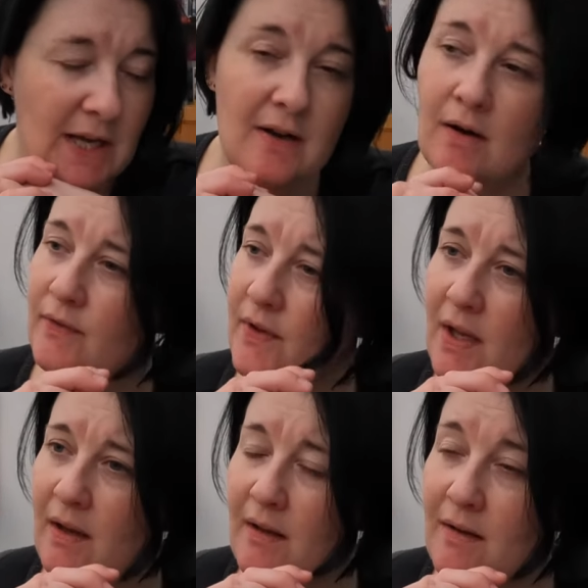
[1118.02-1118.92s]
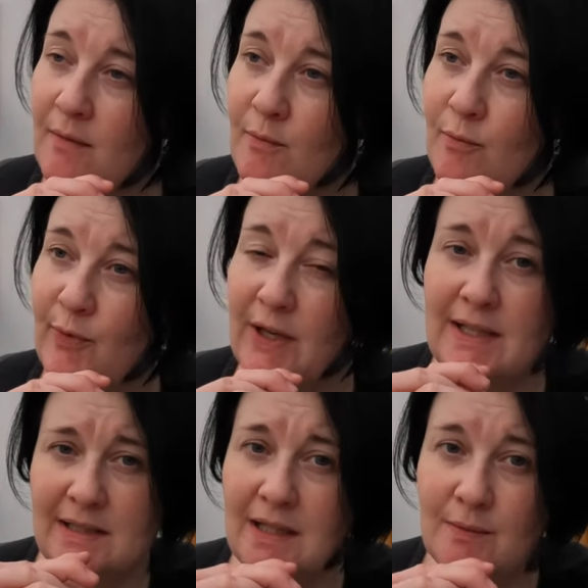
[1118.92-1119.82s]
can't think. But
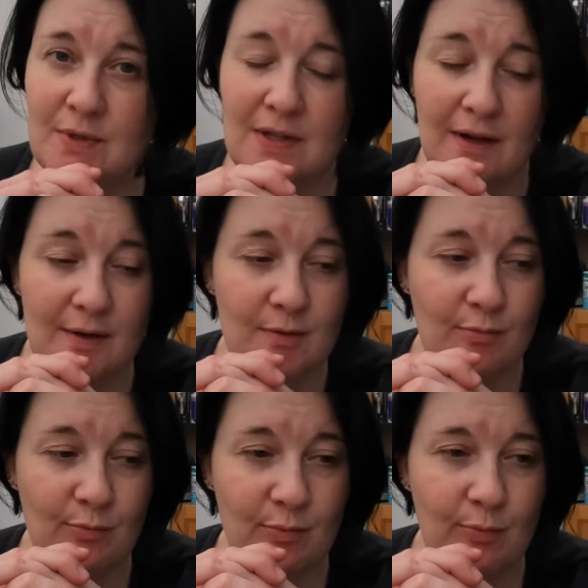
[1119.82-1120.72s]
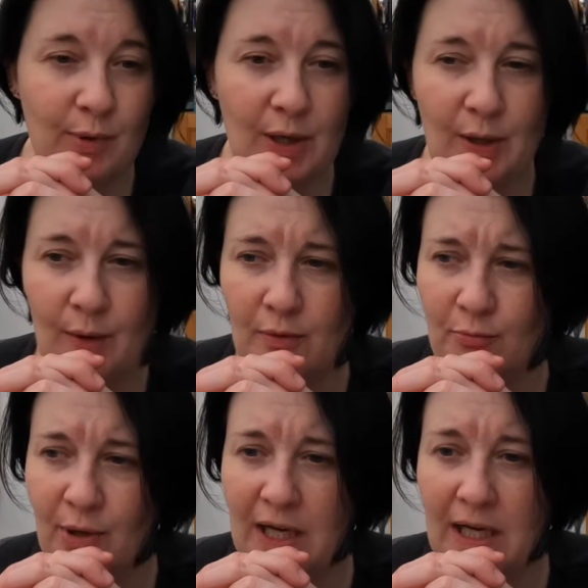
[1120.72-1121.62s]
it was like blue
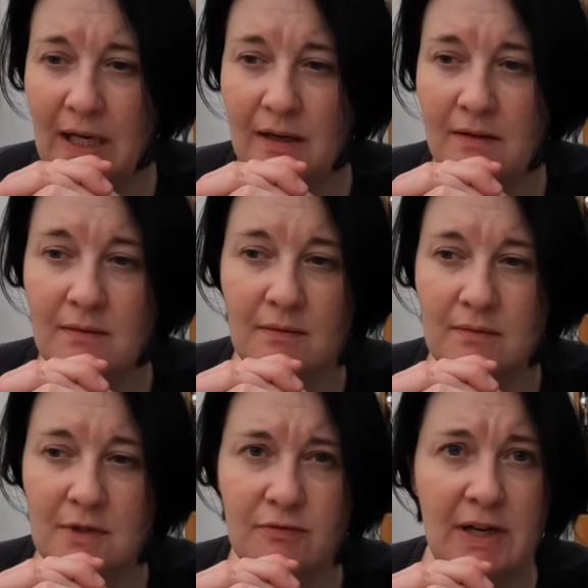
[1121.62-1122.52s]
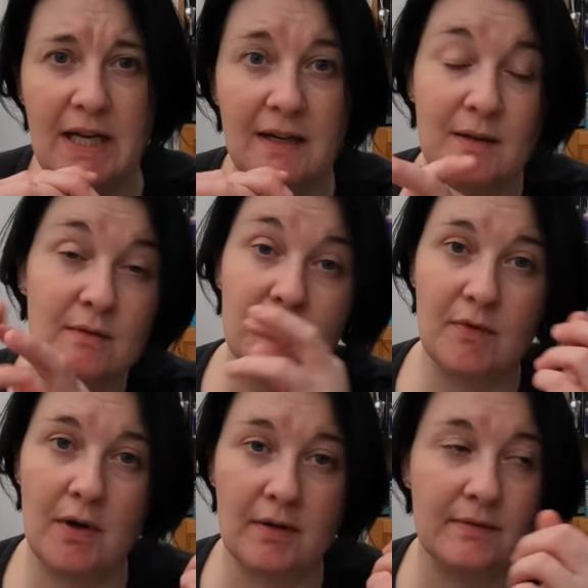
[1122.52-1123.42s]
and pink and green and,
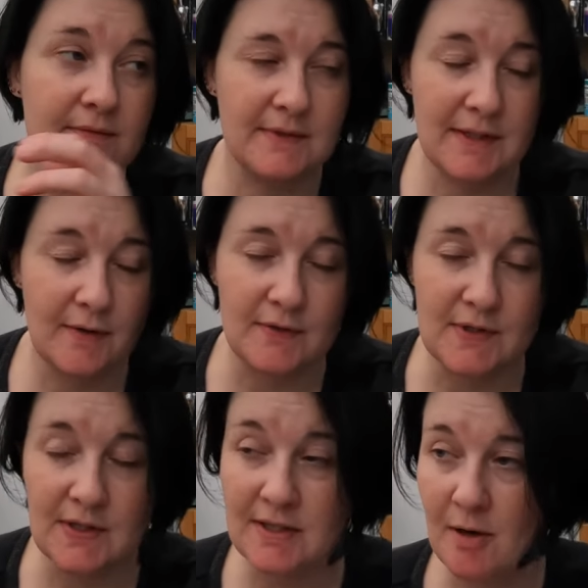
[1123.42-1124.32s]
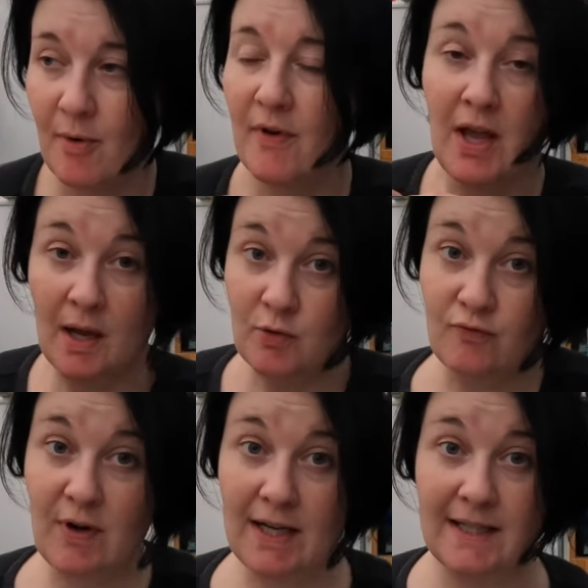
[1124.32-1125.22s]
oh, the oven's going to tell me.
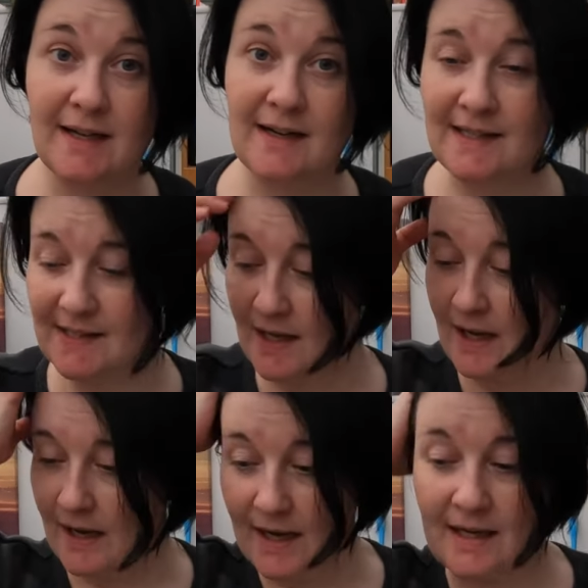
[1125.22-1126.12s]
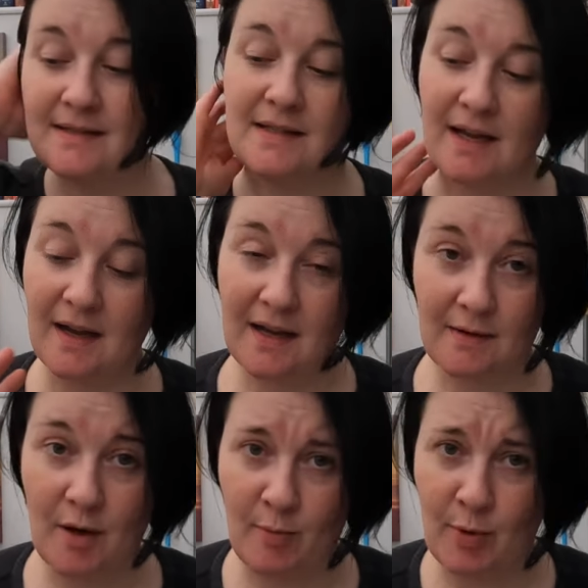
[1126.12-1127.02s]
It's really nice. And
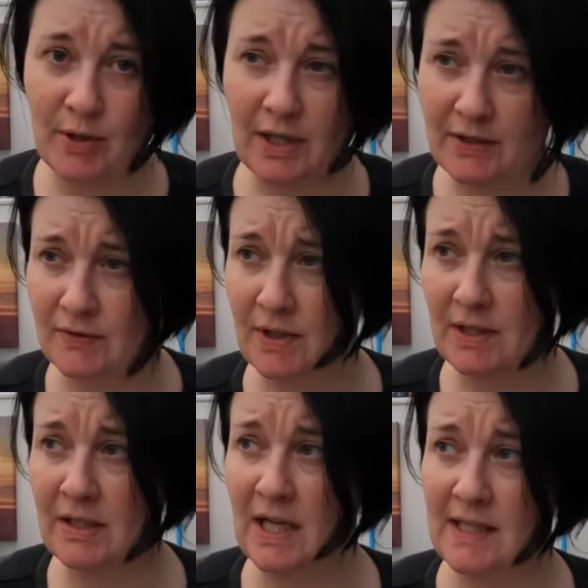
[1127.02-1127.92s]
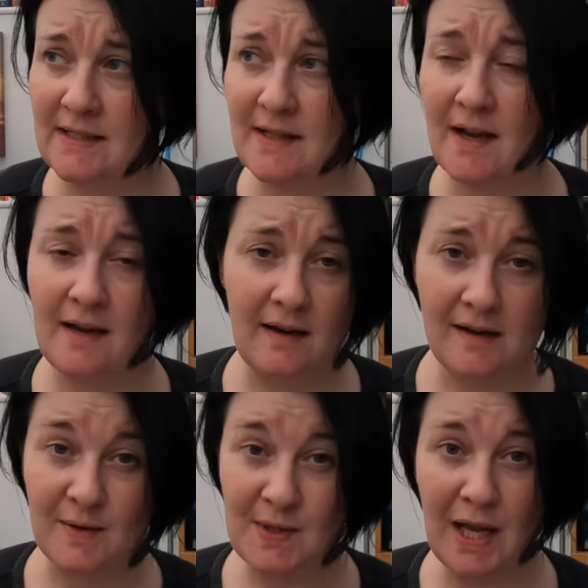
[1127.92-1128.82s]
I put like three cakes of that in
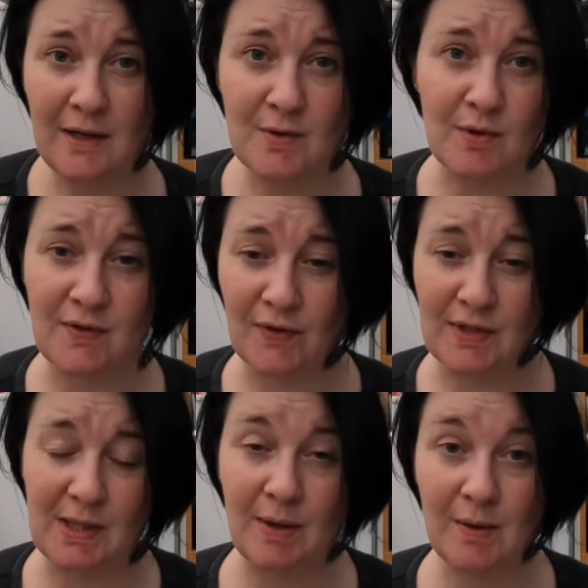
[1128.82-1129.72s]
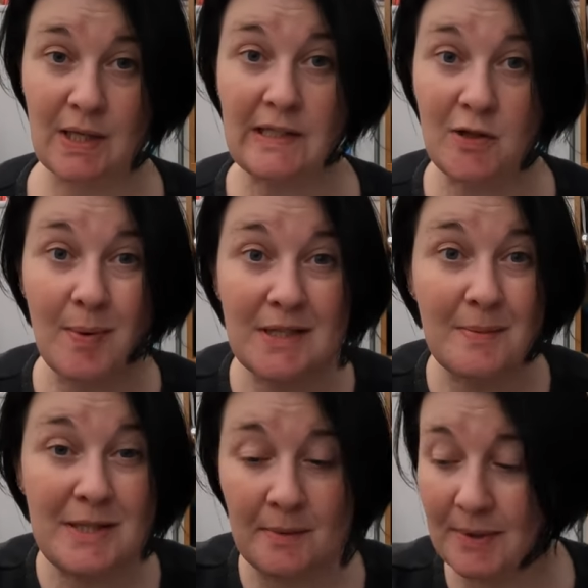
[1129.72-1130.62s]
and it was getting towards £40. I was like, stop it,
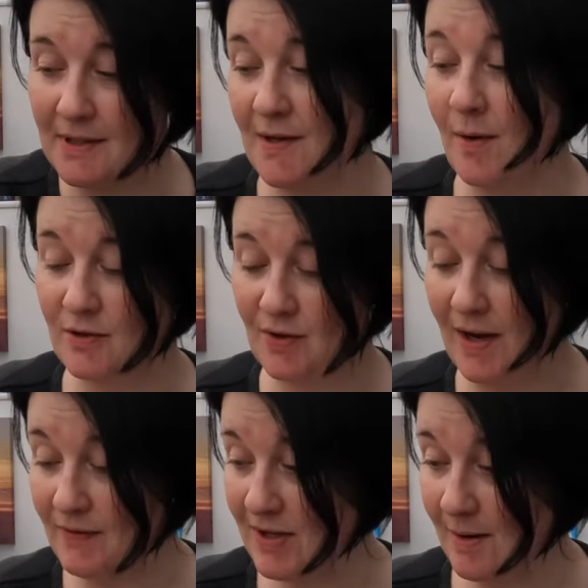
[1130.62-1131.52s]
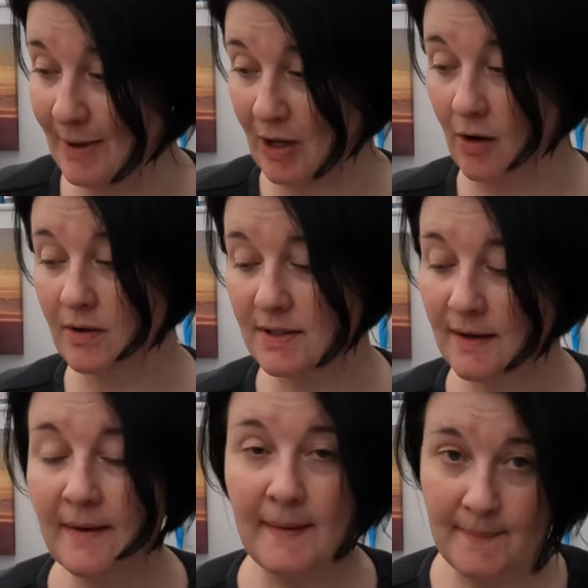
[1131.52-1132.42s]
stop it, stop it. So I took everything out of my cart,
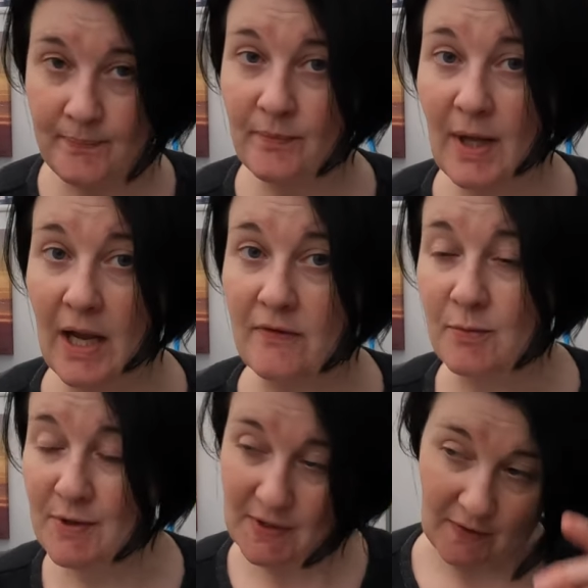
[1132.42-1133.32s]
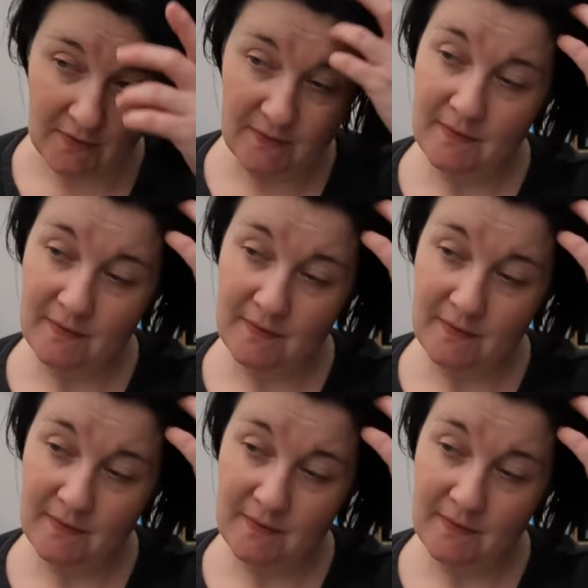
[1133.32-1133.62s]
behaved myself.